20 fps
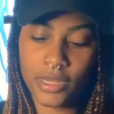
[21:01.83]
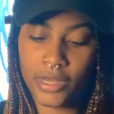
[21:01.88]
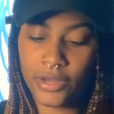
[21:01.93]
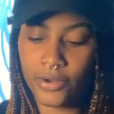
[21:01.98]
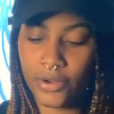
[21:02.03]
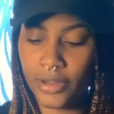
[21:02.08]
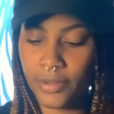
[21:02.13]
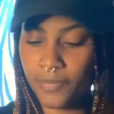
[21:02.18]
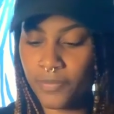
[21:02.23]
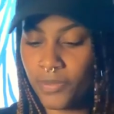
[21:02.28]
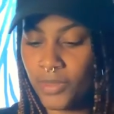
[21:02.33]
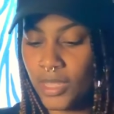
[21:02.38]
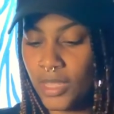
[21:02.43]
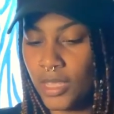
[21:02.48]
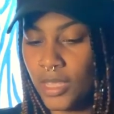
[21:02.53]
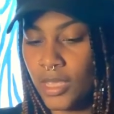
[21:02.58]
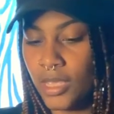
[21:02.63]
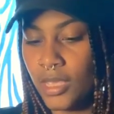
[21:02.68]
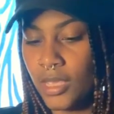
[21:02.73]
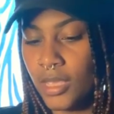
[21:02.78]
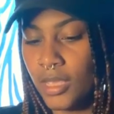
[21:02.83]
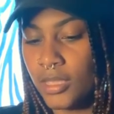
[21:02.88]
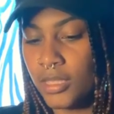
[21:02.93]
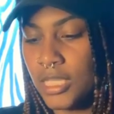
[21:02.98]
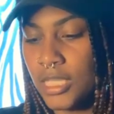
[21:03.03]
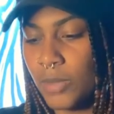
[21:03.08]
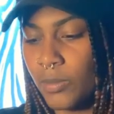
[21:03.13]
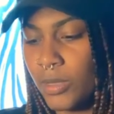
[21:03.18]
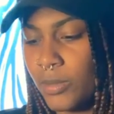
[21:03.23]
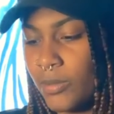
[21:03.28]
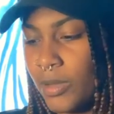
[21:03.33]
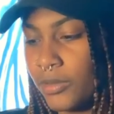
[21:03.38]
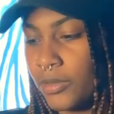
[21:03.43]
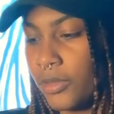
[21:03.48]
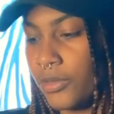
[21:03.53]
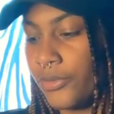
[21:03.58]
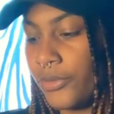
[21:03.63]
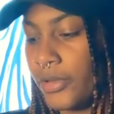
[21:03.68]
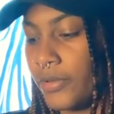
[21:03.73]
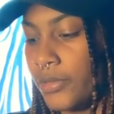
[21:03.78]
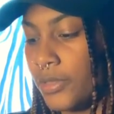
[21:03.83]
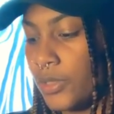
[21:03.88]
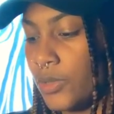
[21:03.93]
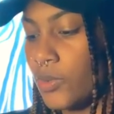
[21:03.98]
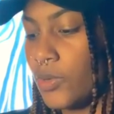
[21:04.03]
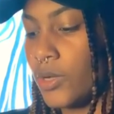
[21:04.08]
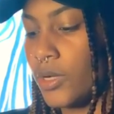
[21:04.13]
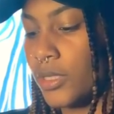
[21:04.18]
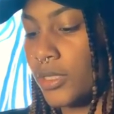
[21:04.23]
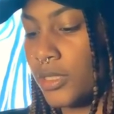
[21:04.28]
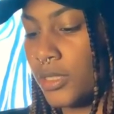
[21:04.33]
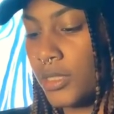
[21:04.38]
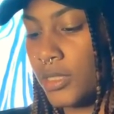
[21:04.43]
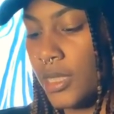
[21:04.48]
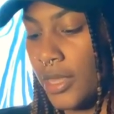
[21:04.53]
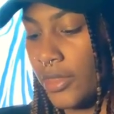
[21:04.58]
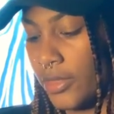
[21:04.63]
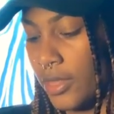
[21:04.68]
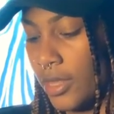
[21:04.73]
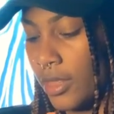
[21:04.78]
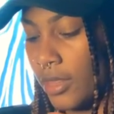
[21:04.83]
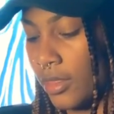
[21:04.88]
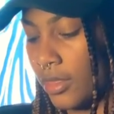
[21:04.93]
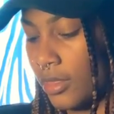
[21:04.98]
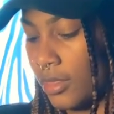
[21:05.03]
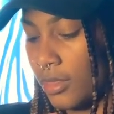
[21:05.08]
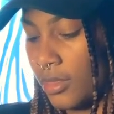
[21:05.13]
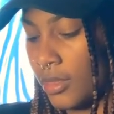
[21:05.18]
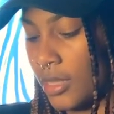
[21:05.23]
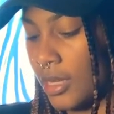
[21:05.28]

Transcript: hear it. Tell me about the 3 of Swords and then